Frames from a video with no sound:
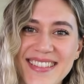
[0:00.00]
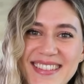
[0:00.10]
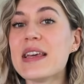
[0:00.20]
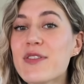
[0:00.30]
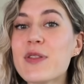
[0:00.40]

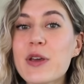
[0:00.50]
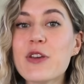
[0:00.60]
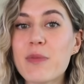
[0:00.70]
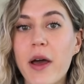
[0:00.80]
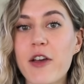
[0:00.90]
even though
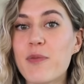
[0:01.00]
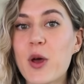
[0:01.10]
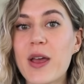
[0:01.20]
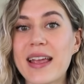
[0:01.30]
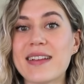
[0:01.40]
you might have
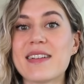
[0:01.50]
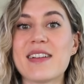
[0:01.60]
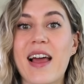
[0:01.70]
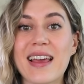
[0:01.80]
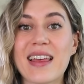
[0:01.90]
put in
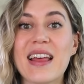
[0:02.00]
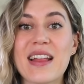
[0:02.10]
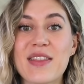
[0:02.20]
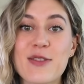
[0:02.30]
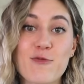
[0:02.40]
like
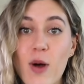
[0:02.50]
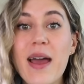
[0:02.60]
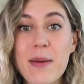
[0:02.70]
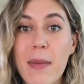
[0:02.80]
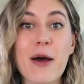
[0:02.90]
the
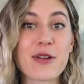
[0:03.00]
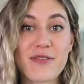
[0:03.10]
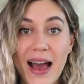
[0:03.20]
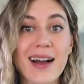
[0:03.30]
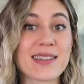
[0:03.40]
right amount
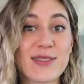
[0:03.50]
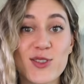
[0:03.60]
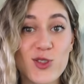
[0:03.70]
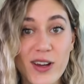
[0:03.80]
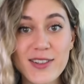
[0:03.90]
of active
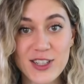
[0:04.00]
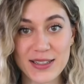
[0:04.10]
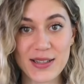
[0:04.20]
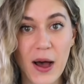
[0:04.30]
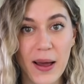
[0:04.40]

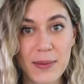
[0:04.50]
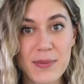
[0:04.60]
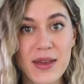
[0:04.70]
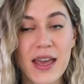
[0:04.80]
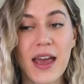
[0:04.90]
stretching
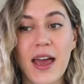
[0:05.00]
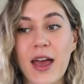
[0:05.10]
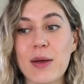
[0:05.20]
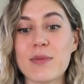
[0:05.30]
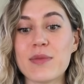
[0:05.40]
time,
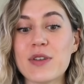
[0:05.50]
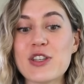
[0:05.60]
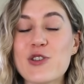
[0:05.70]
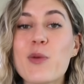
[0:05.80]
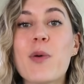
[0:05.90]

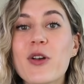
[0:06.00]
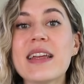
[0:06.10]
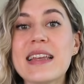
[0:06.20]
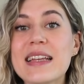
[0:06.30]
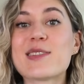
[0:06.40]
your
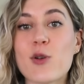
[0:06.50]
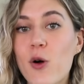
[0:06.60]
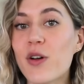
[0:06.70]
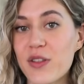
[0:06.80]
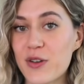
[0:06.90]
body needs
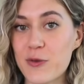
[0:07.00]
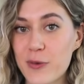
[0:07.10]
longer than a